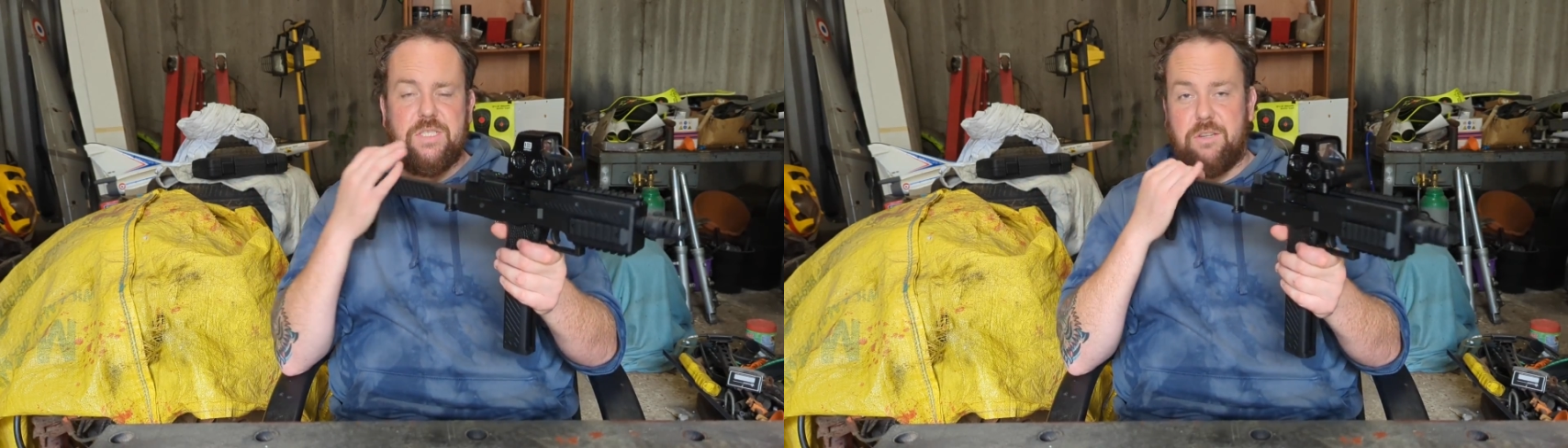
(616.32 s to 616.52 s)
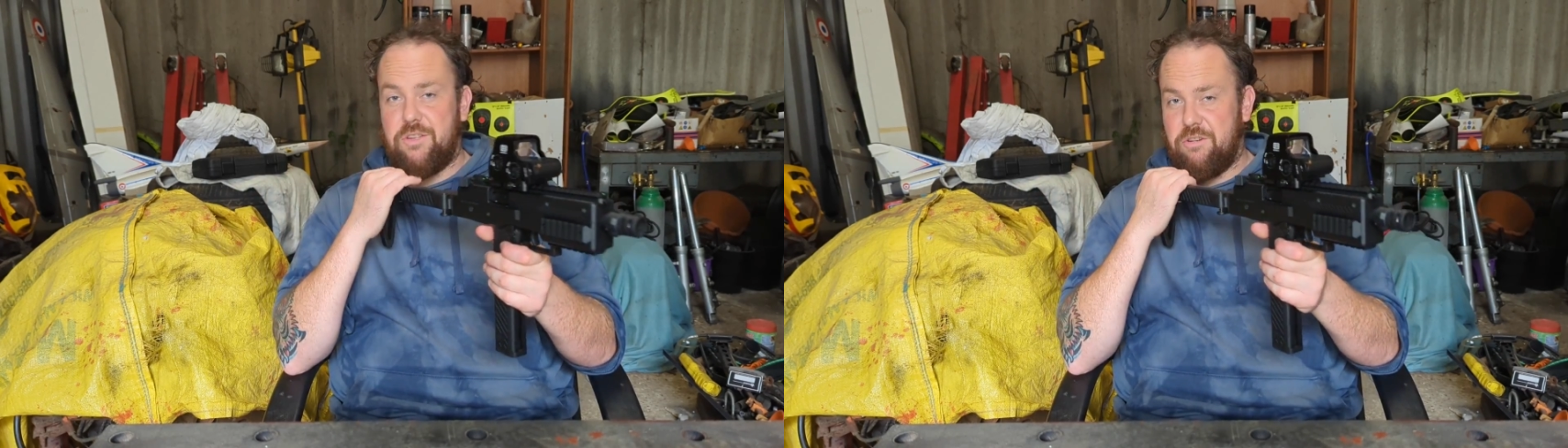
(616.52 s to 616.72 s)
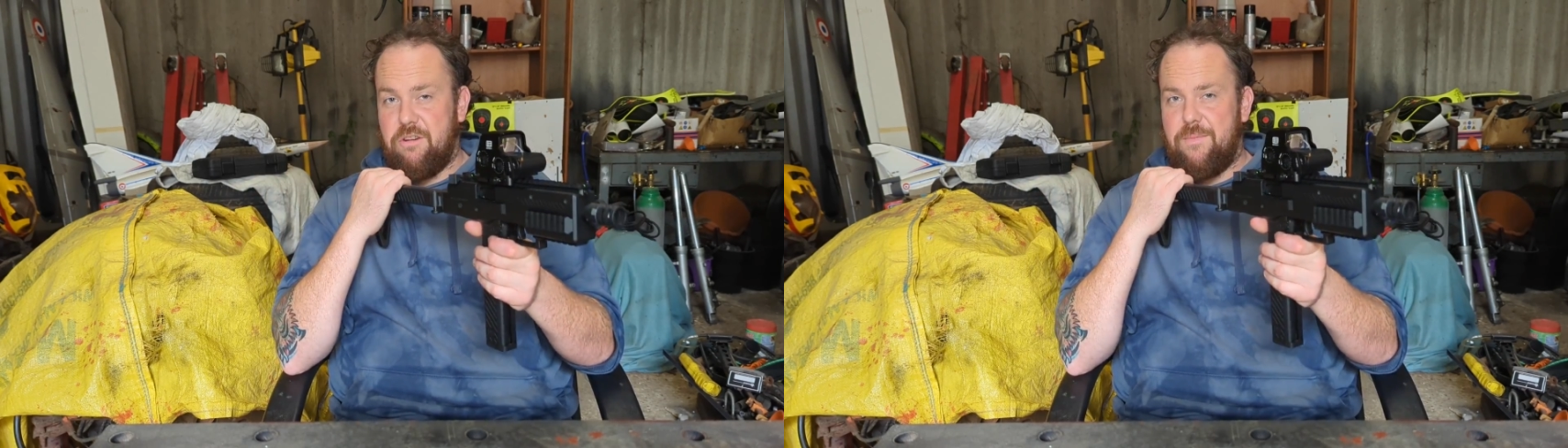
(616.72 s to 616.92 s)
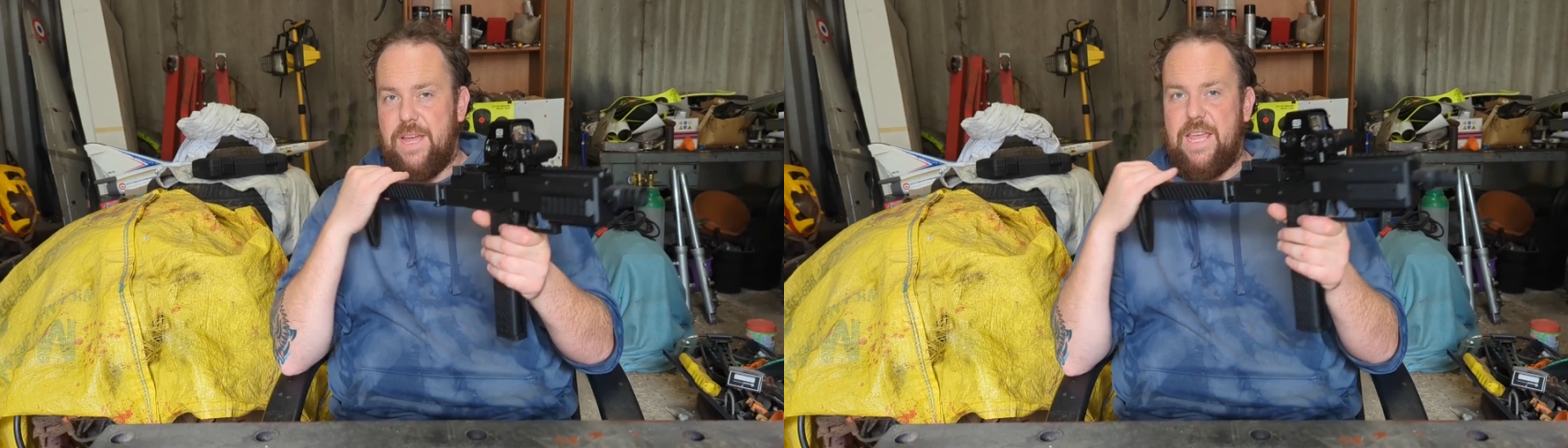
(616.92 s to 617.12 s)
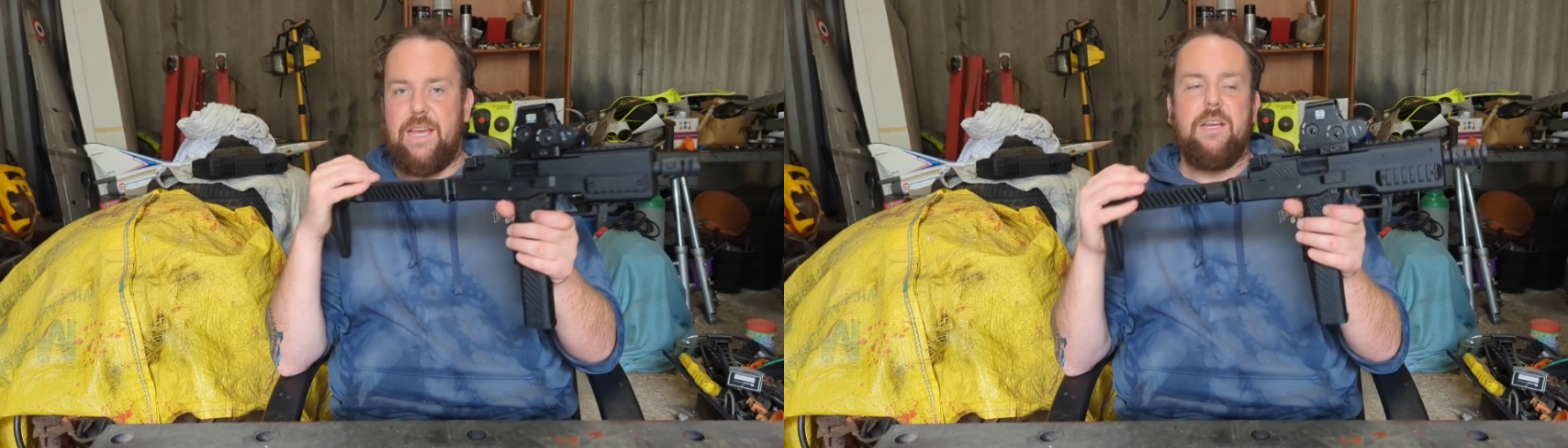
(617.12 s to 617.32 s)
So sorry
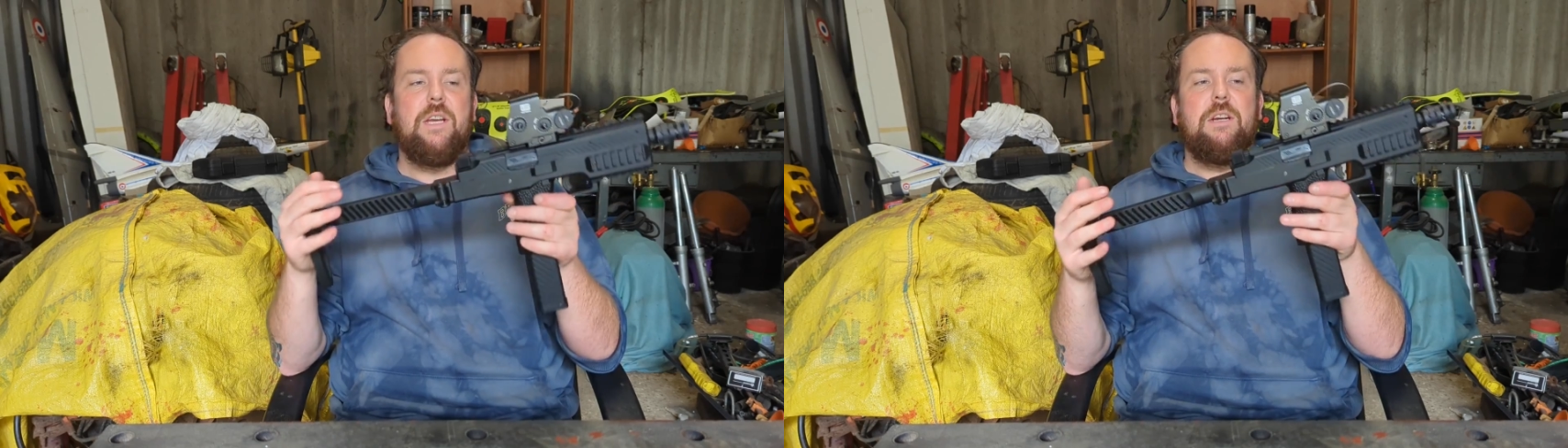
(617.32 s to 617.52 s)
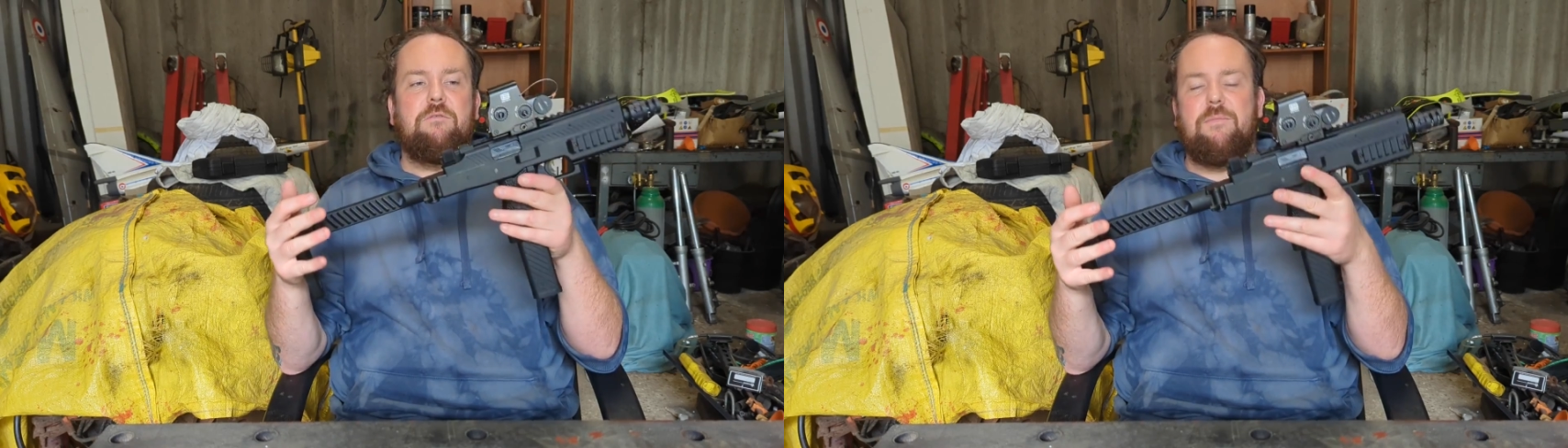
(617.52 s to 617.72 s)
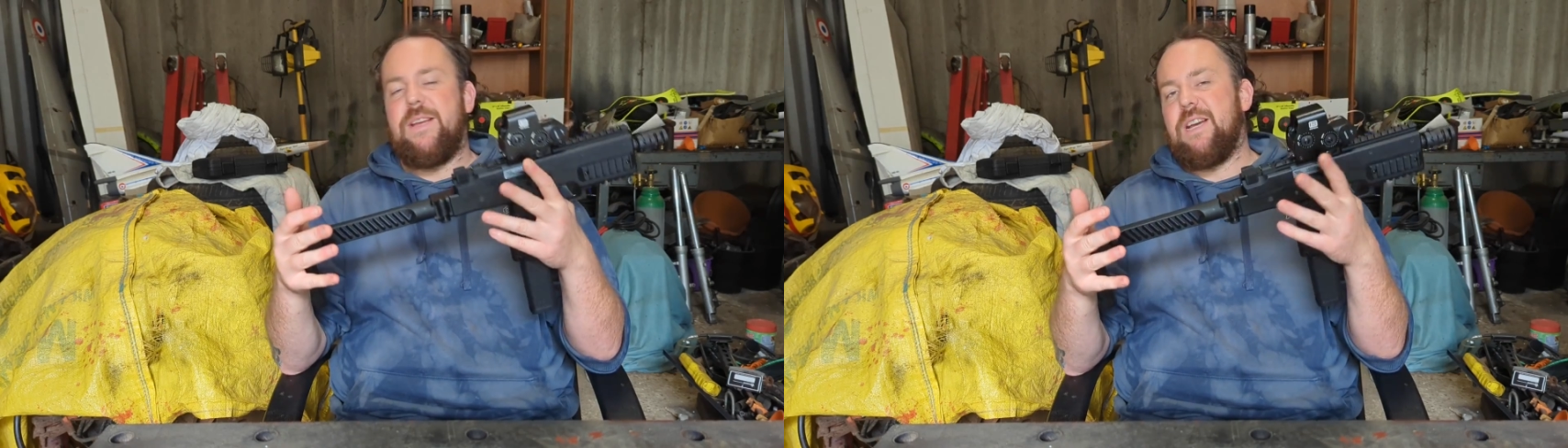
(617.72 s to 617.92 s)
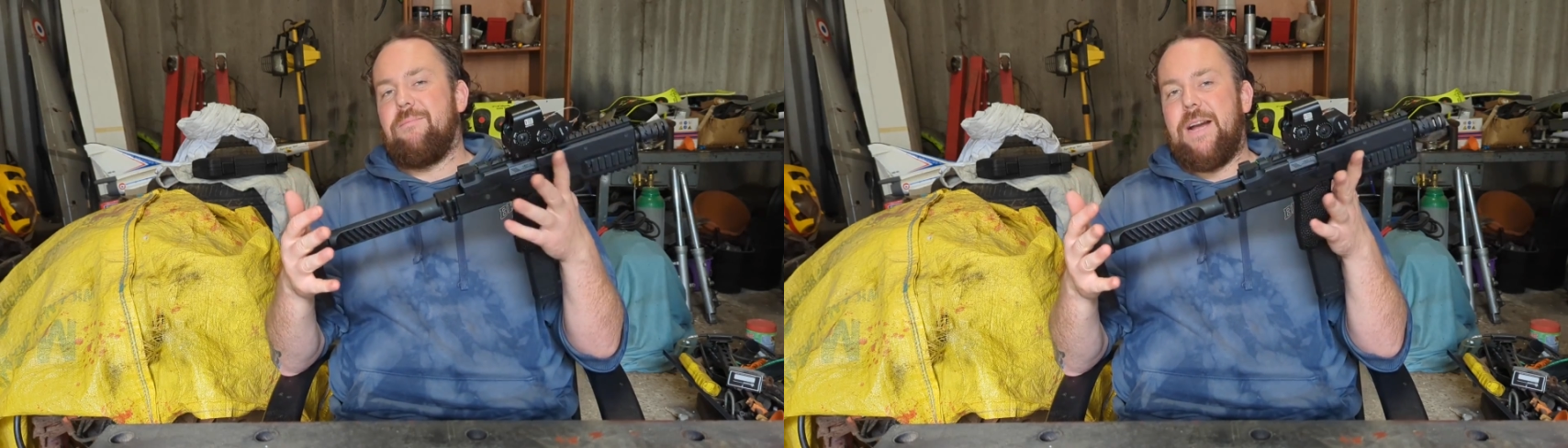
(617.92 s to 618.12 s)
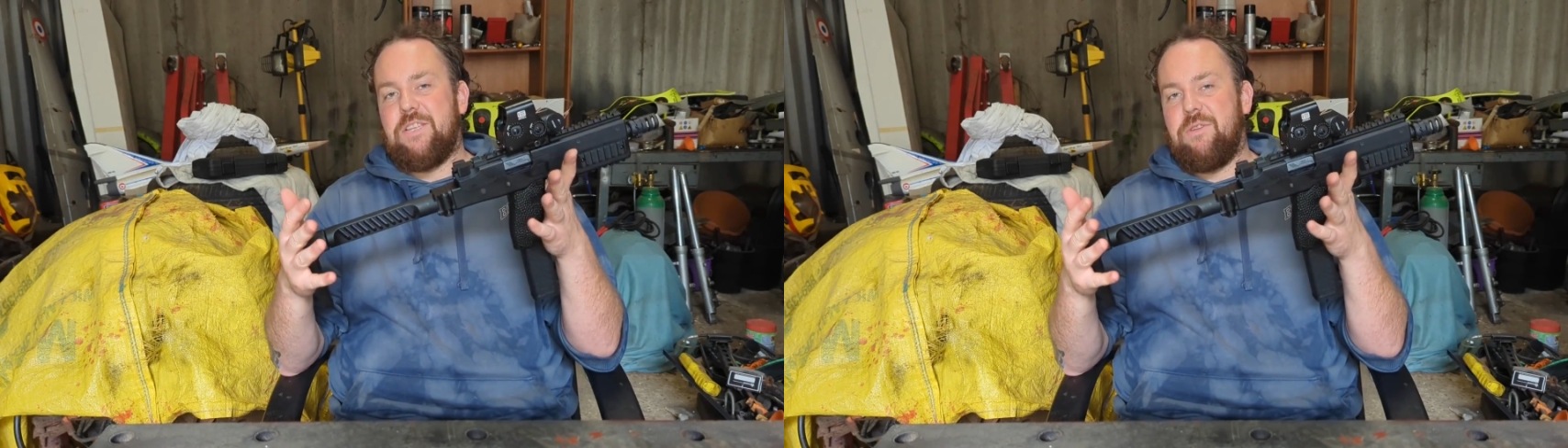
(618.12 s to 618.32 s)
about that. We may come
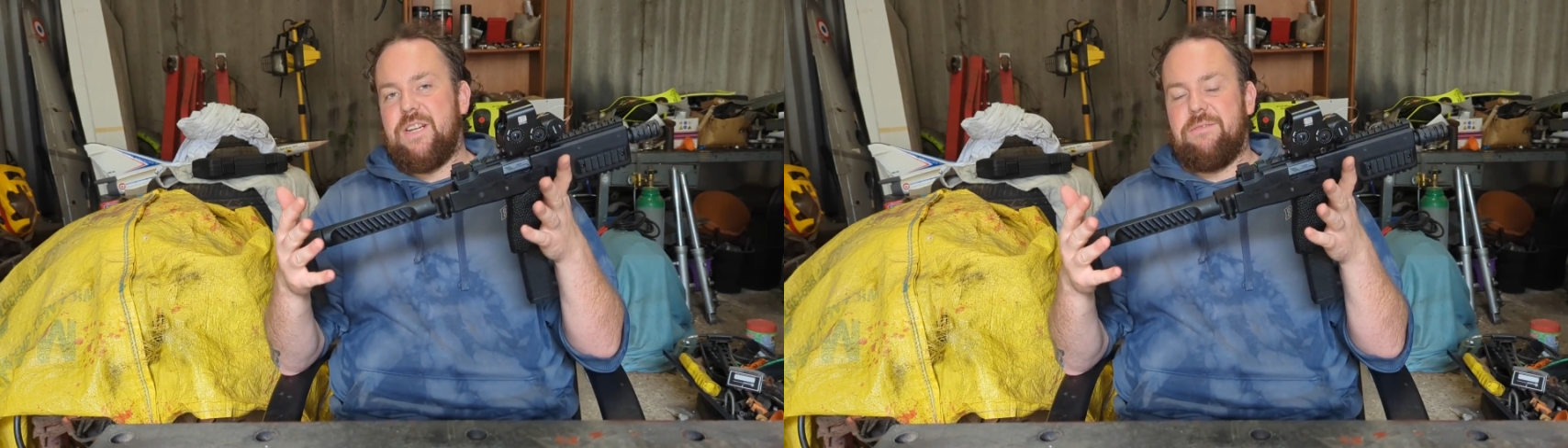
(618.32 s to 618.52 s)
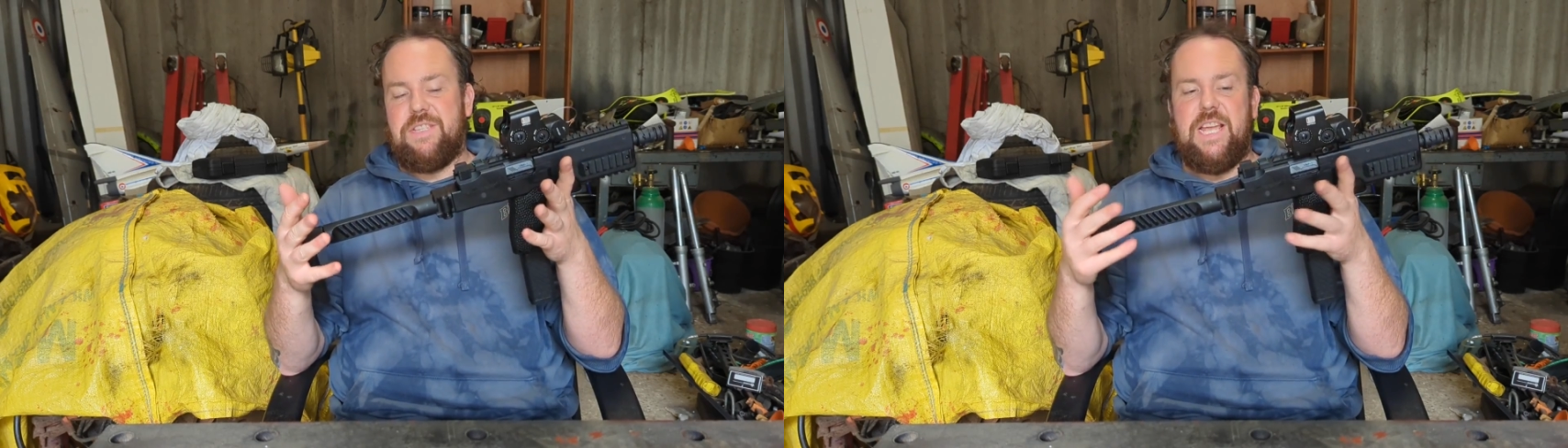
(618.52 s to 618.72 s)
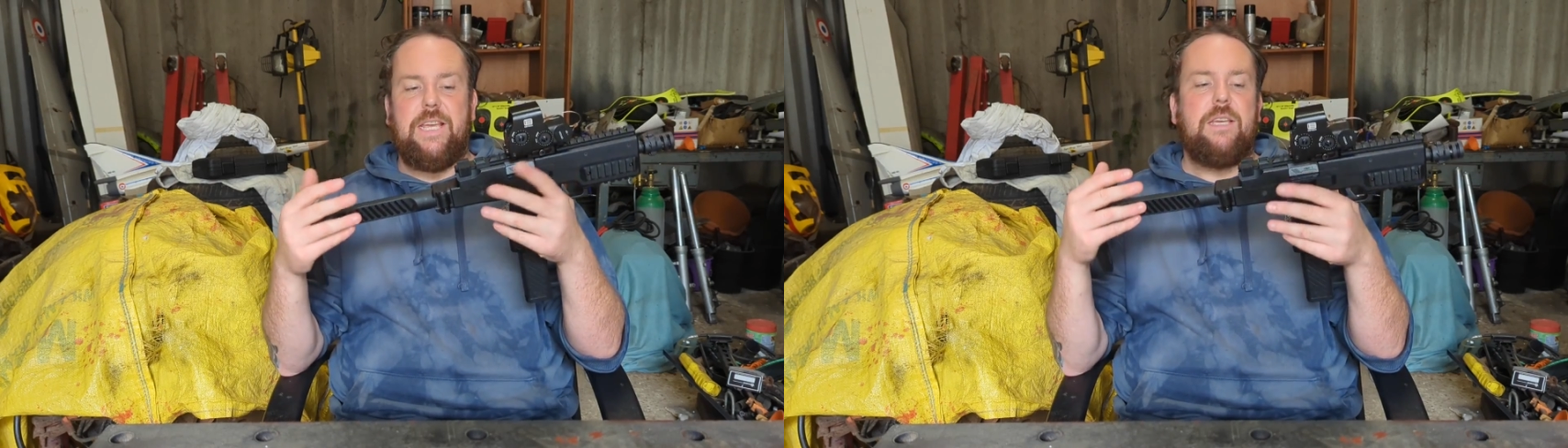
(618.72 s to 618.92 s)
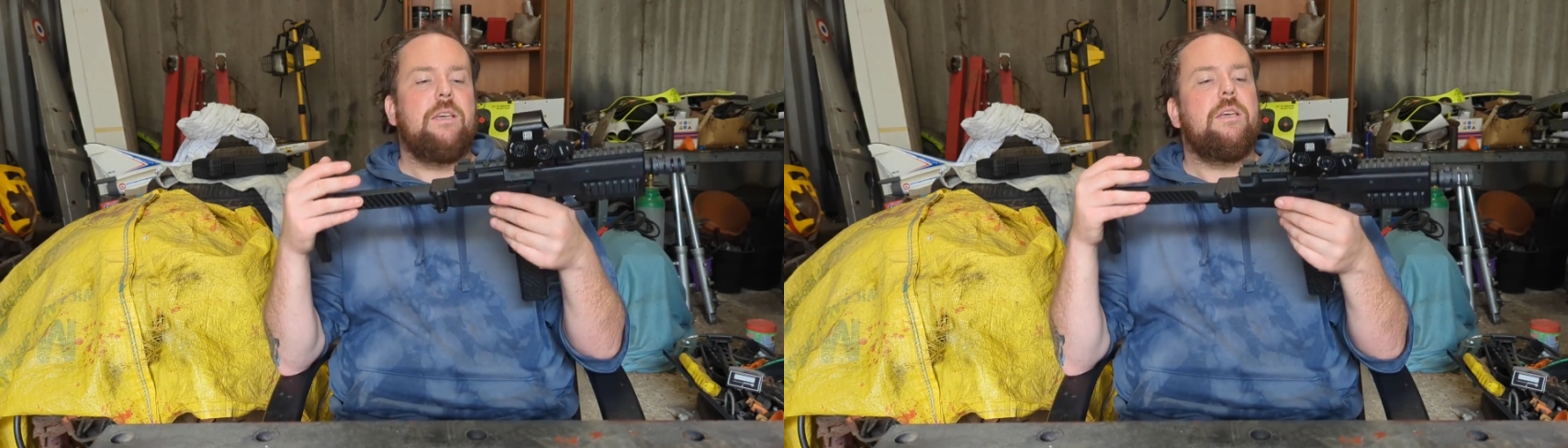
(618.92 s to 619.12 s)
back to it another day.